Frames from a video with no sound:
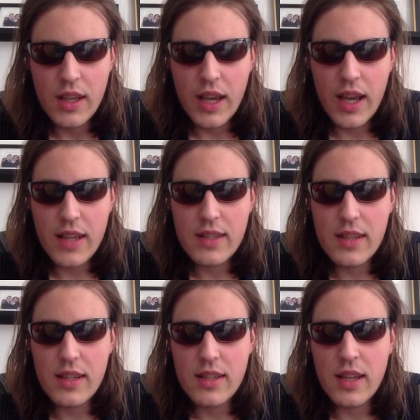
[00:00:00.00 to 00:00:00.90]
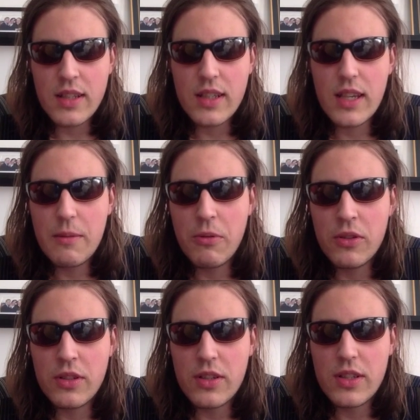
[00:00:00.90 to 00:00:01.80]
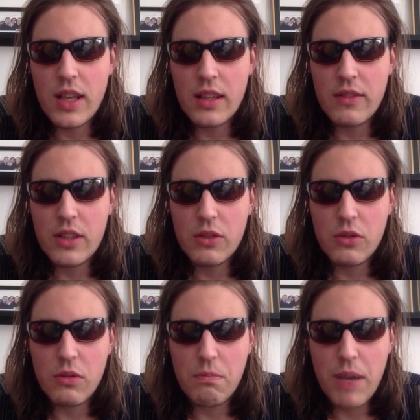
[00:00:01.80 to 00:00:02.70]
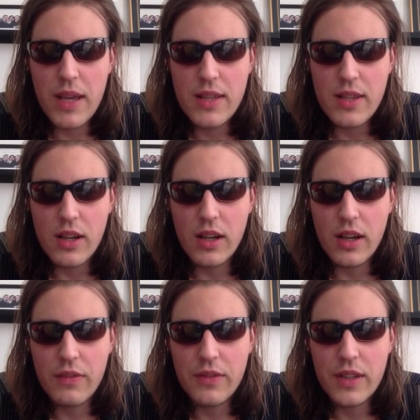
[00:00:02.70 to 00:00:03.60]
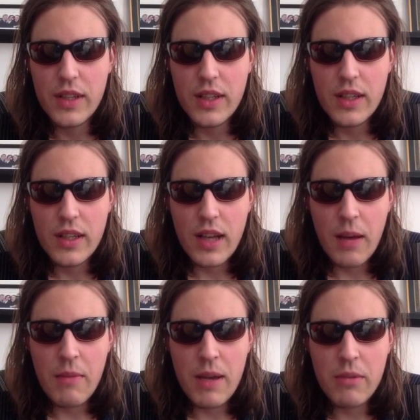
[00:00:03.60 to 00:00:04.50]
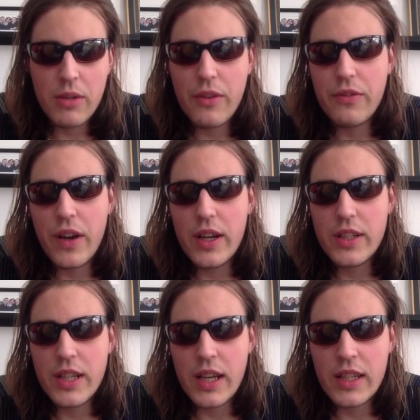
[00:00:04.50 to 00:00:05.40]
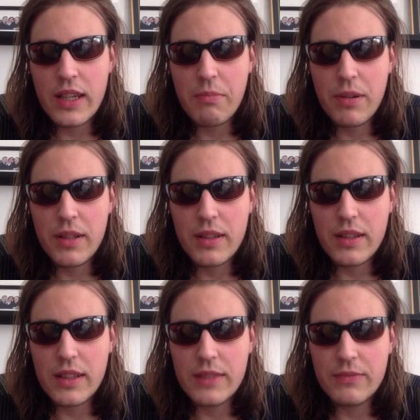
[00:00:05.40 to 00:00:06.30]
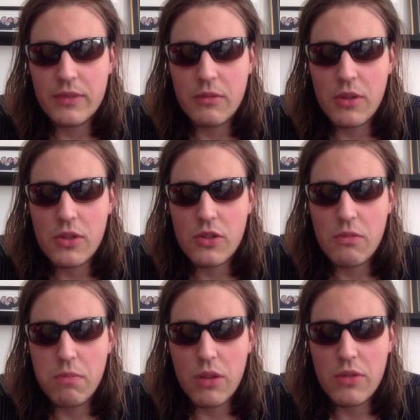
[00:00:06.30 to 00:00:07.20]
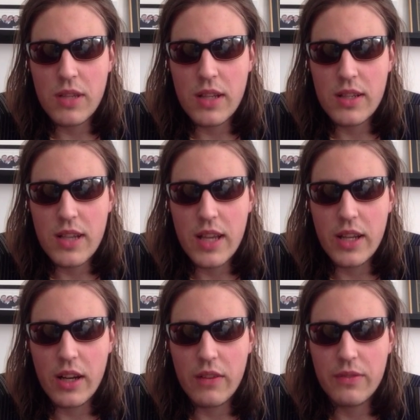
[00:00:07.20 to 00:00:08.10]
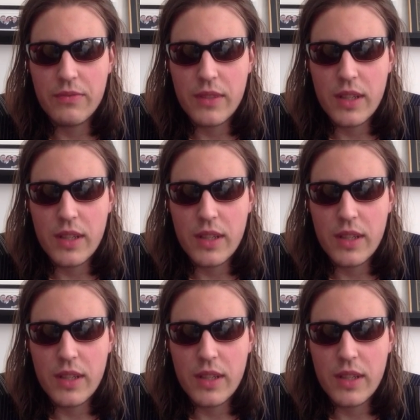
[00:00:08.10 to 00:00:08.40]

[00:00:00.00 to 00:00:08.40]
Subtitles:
As Sanji keep on just telling Vito to piss off, a member of the fire tank apparently wants to blow Sanji's head off,